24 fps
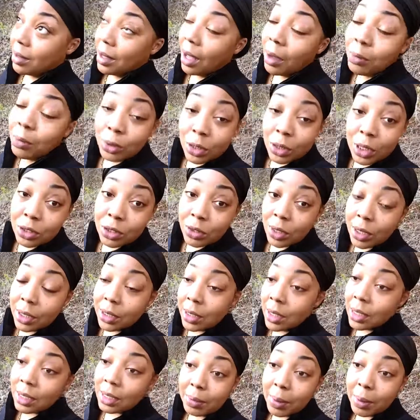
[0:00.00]
I'm really trying to
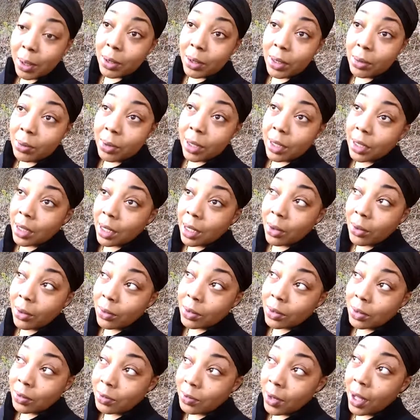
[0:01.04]
think about it right now
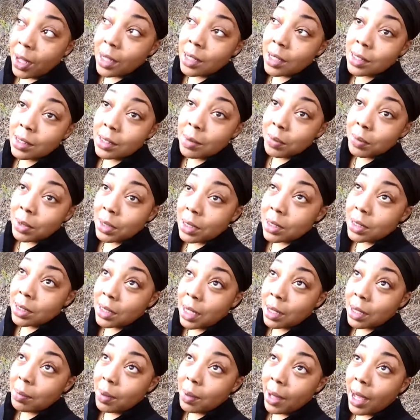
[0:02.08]
to find something to
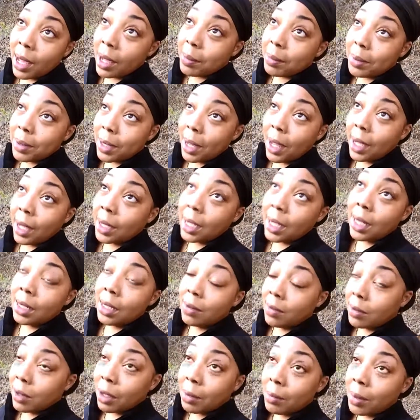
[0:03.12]
say back, but I can't
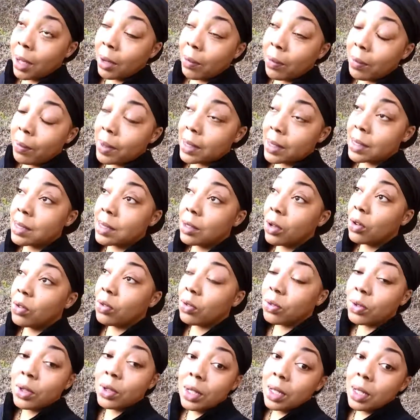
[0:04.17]
even come back with myself.
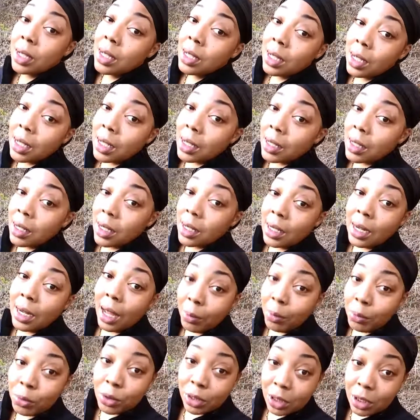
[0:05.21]
And
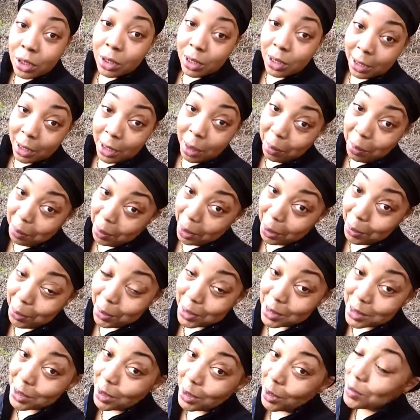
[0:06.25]
I'm really good at coming back with
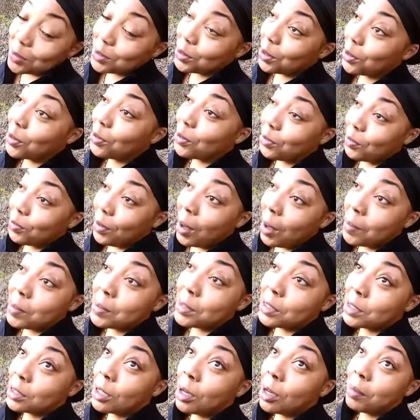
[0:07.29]
myself. So if I'm
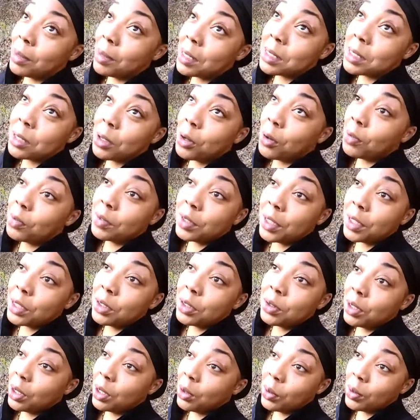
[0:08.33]
stumped myself, then
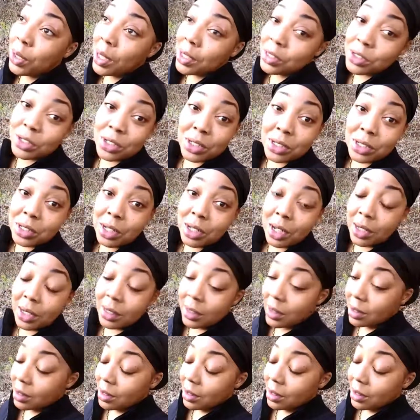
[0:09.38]
you know that's just done.